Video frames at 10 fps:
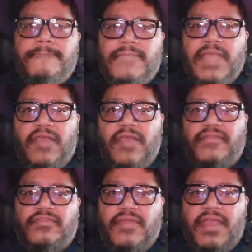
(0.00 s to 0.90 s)

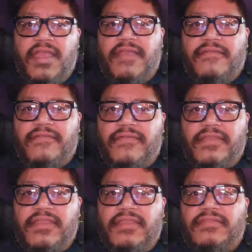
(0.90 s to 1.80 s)
Elvis, you have
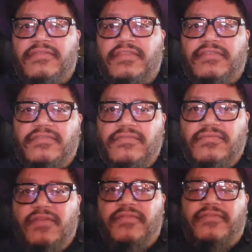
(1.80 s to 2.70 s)
6 new
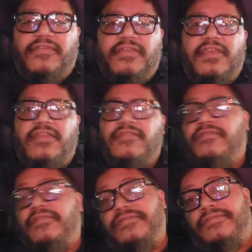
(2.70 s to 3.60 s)

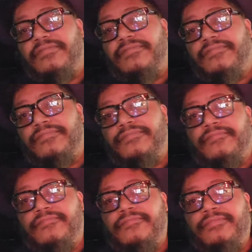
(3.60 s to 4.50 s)
notifications.
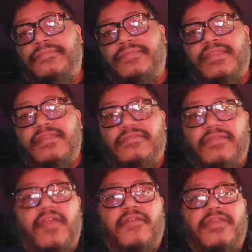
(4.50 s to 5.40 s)

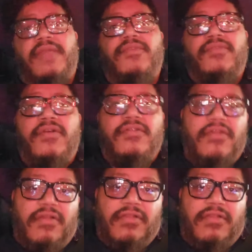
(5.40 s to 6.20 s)
Sorry, I'm no longer on